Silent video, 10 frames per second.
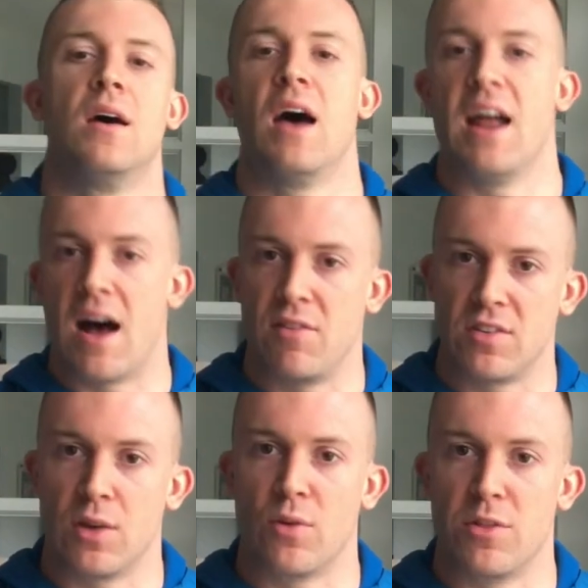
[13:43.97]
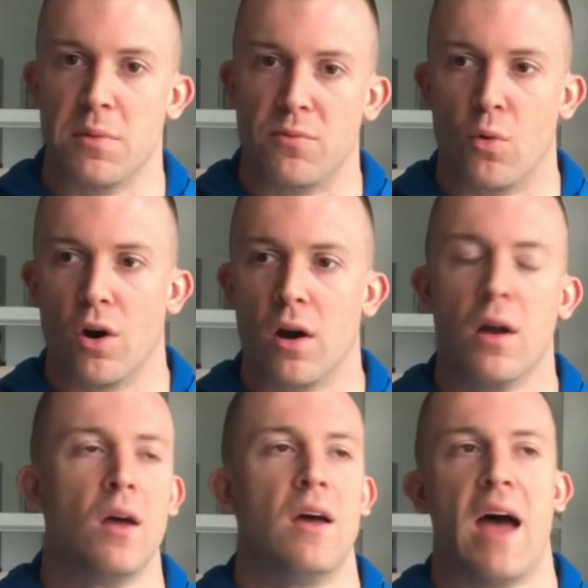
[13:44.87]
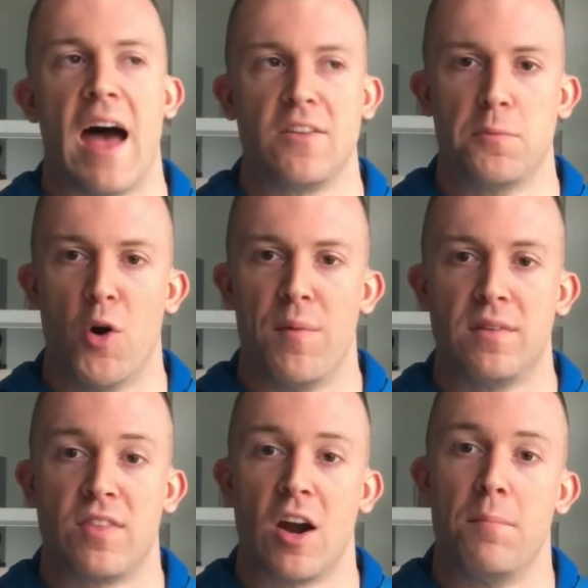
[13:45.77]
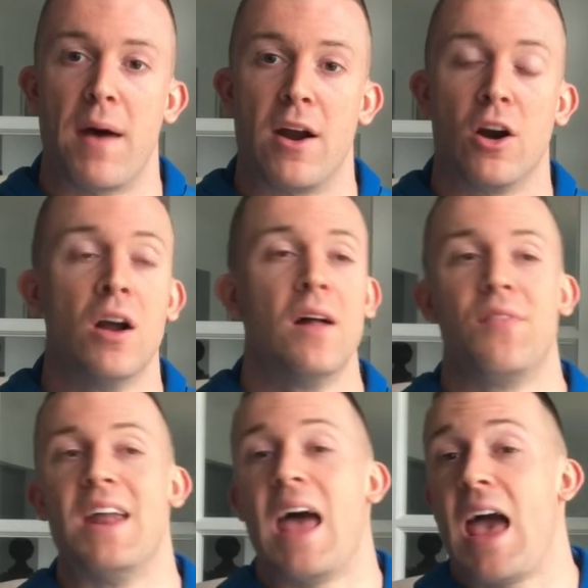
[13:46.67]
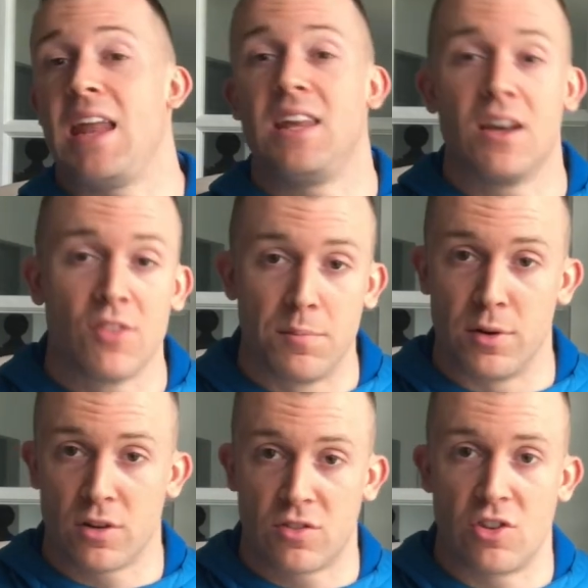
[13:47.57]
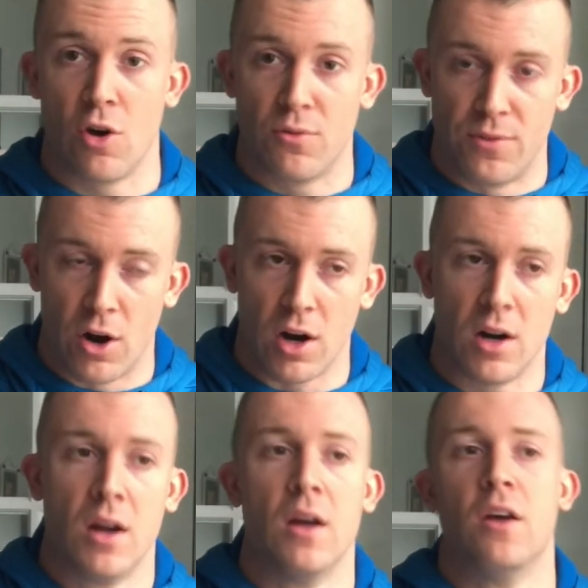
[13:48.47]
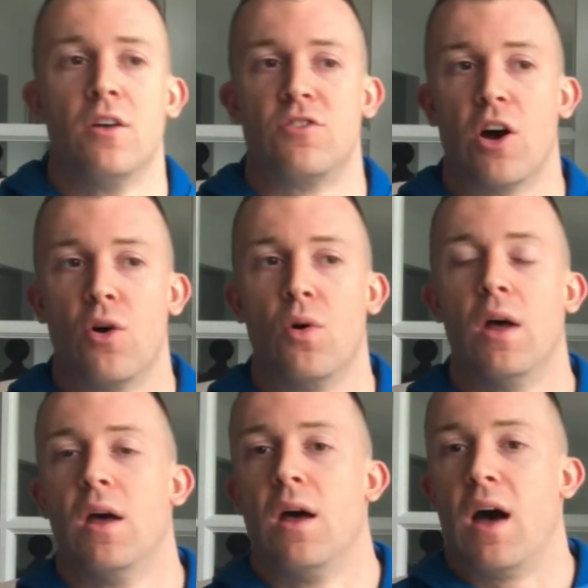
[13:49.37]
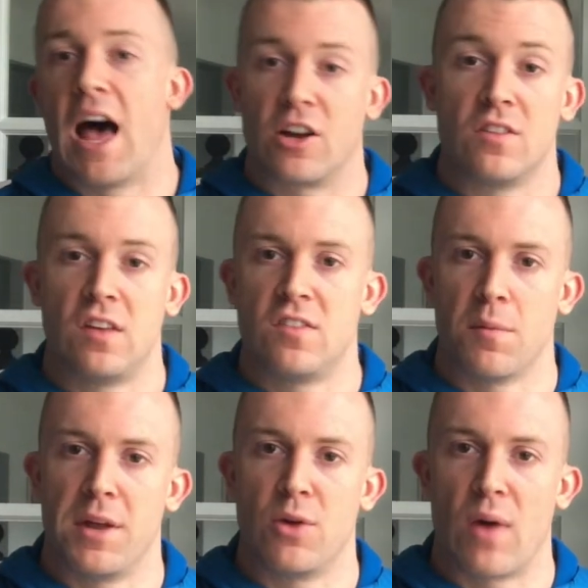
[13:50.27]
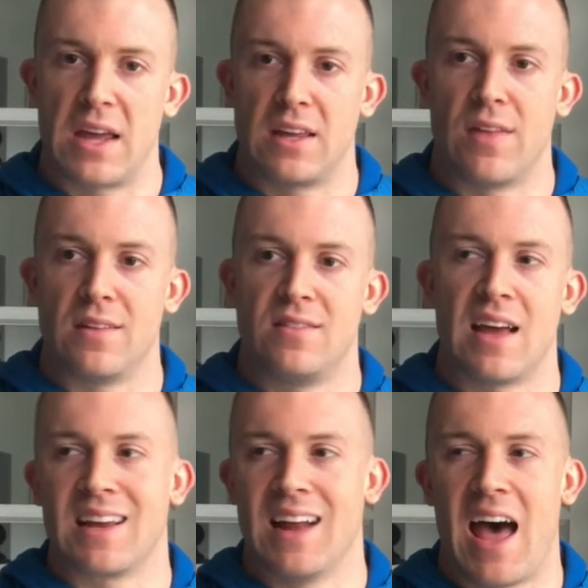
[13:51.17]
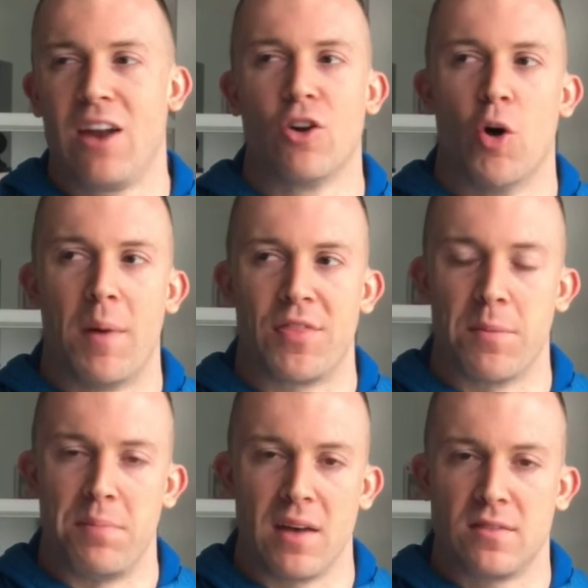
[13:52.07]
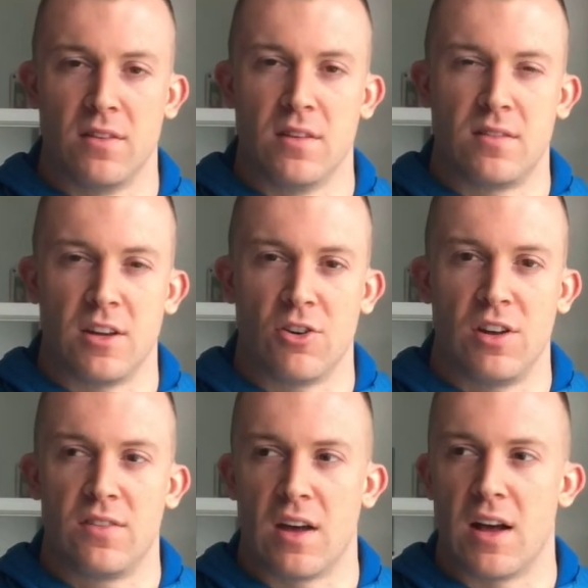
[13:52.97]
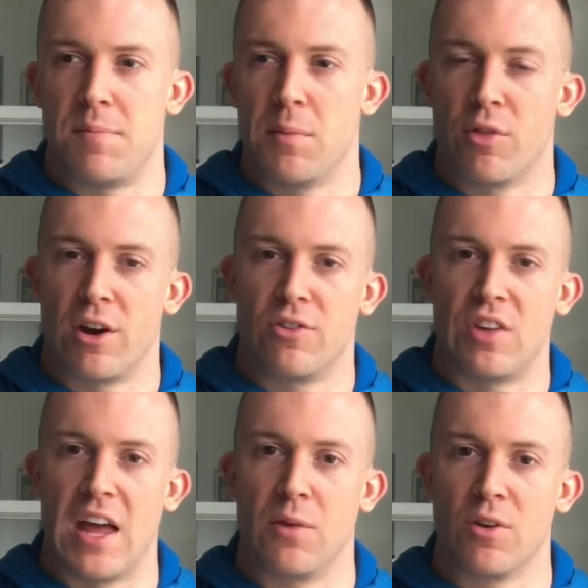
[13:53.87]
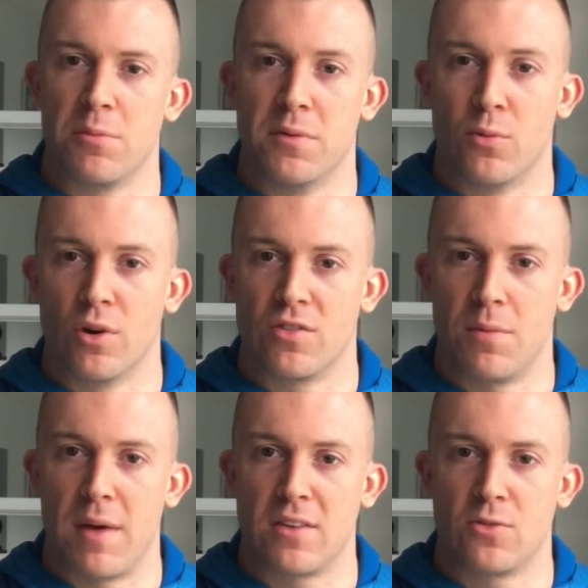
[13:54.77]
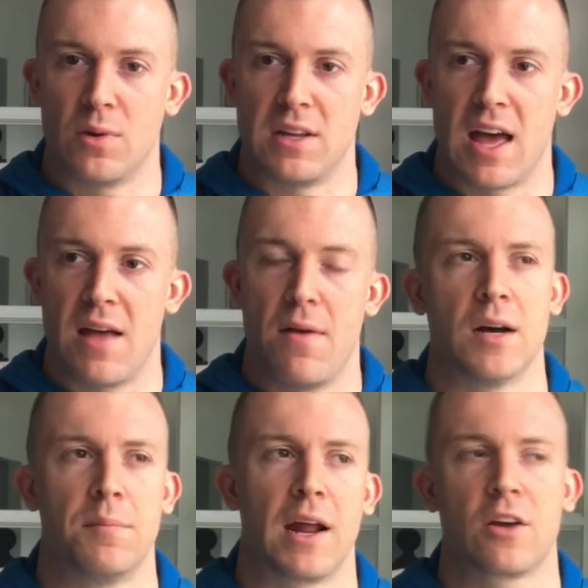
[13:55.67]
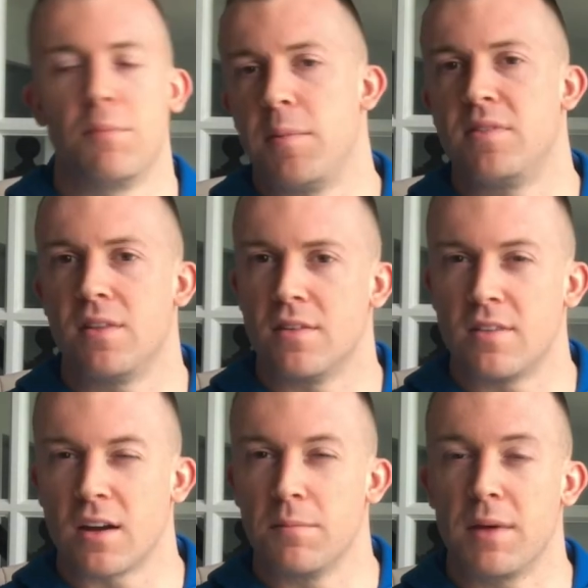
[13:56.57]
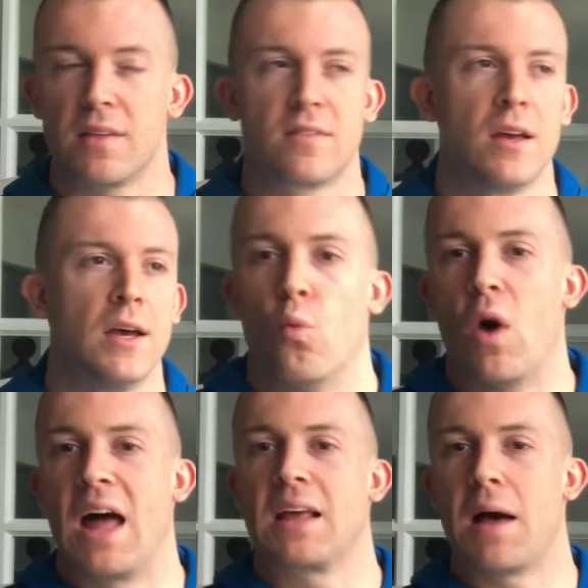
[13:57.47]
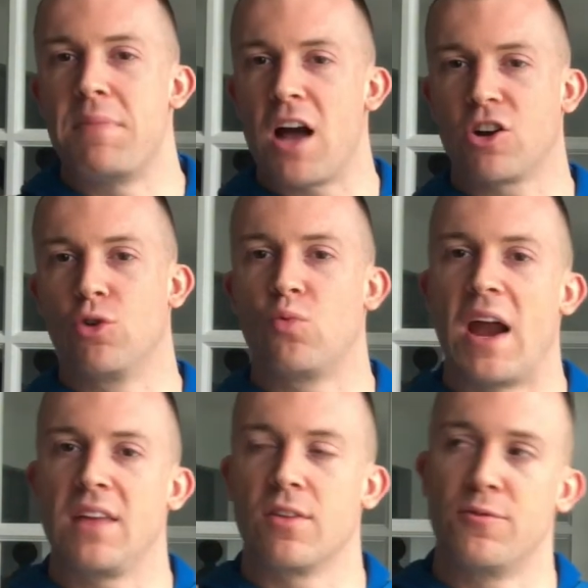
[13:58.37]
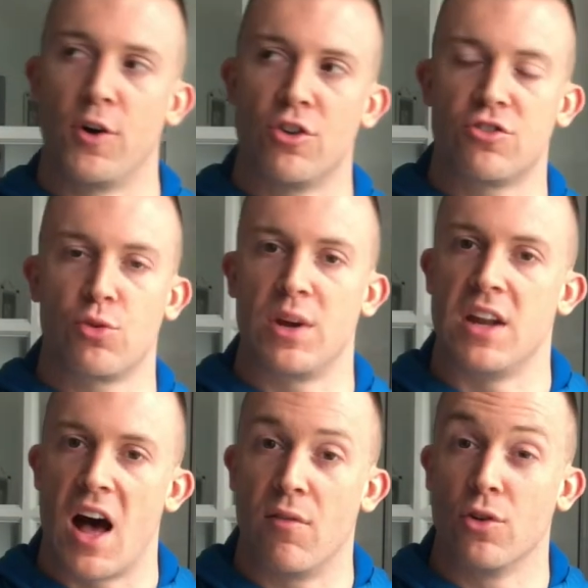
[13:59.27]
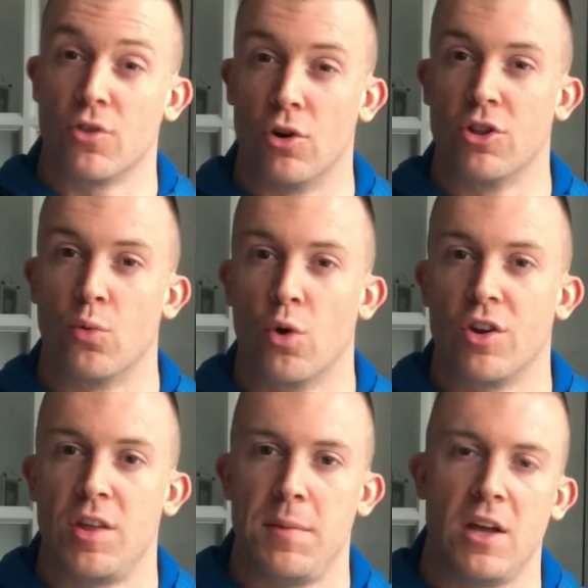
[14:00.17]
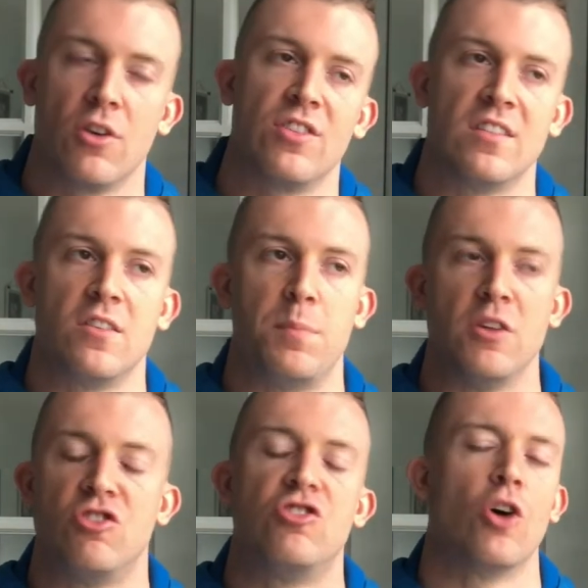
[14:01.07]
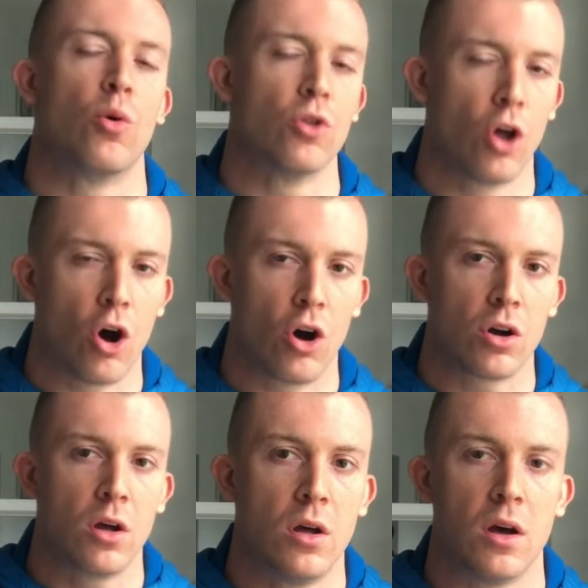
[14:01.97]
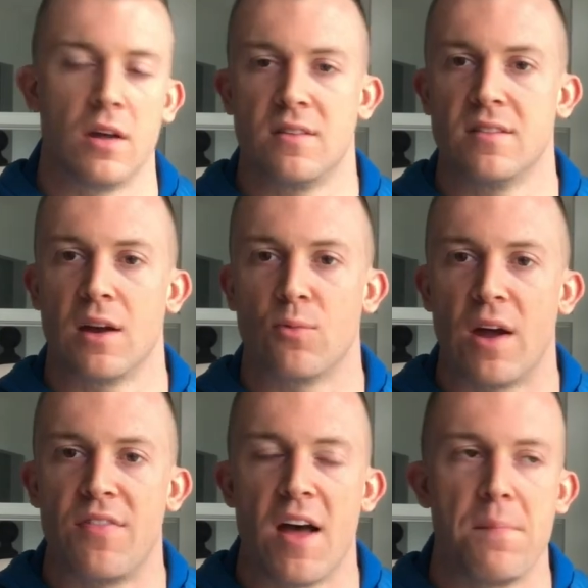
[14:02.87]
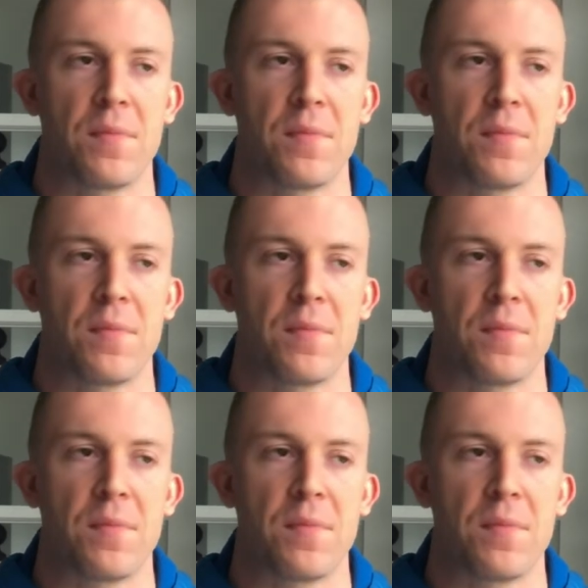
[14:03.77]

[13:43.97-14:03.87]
And obviously Rhythm of War has moments that are better than any of the books so far. So I could see somebody ranking that second. I don't know about the best in the series. People that are saying Rhythm of War is the best one yet, but I could maybe see the second best. Well, I'm not going to rank the first 3 novels on the worthy meter since it's been so long since I read them.